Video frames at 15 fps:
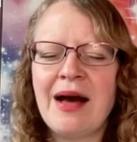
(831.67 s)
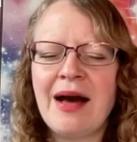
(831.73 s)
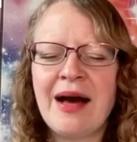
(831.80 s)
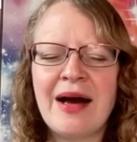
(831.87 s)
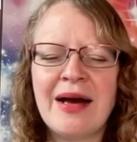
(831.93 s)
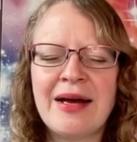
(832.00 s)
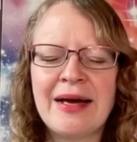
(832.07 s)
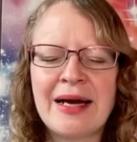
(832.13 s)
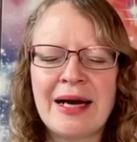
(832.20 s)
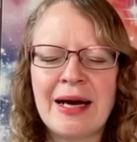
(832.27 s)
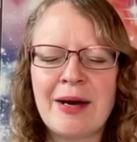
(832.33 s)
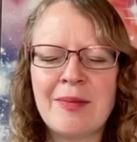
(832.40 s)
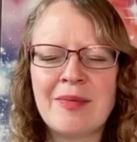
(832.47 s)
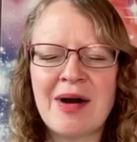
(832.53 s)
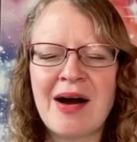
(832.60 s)
I
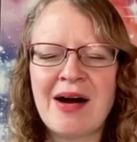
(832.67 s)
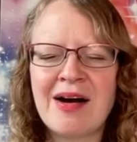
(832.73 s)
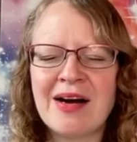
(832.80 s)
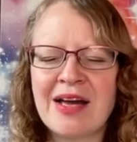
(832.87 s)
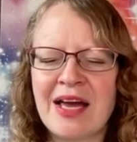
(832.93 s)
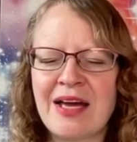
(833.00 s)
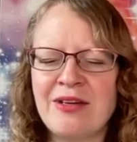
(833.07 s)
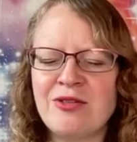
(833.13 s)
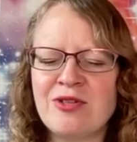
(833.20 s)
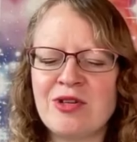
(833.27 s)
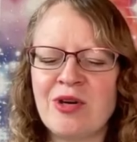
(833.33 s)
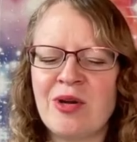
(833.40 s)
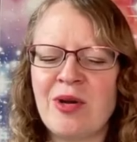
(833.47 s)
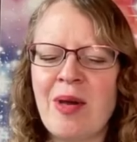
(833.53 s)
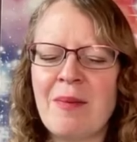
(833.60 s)
am
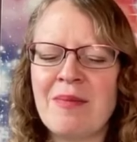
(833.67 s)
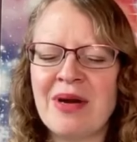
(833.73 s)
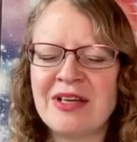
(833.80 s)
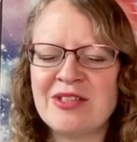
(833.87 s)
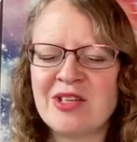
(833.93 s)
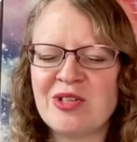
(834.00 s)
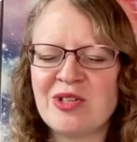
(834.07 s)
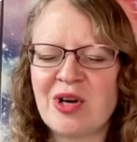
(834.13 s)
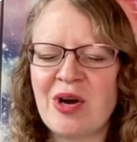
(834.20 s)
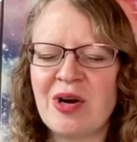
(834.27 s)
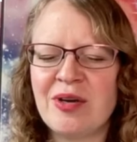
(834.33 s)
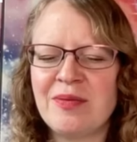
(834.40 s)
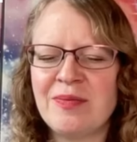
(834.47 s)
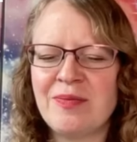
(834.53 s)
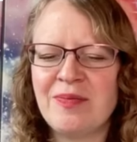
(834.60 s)
Archangel
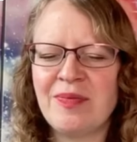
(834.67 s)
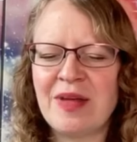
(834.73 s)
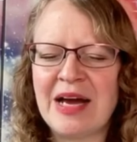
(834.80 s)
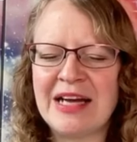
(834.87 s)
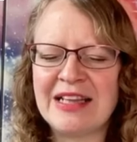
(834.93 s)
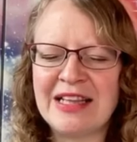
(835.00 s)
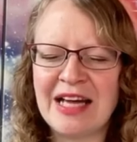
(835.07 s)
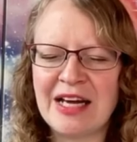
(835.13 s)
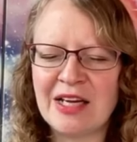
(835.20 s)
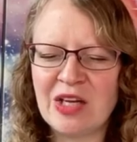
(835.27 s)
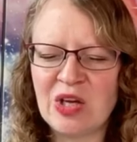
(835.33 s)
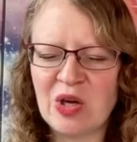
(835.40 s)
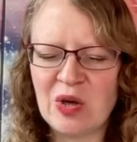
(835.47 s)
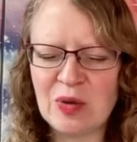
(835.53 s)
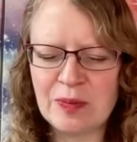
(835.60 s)
Metatron. I
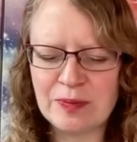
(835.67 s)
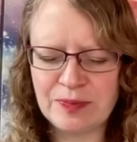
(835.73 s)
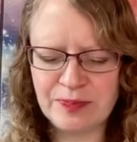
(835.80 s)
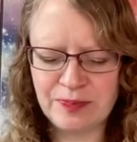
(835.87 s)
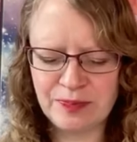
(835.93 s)
thank you.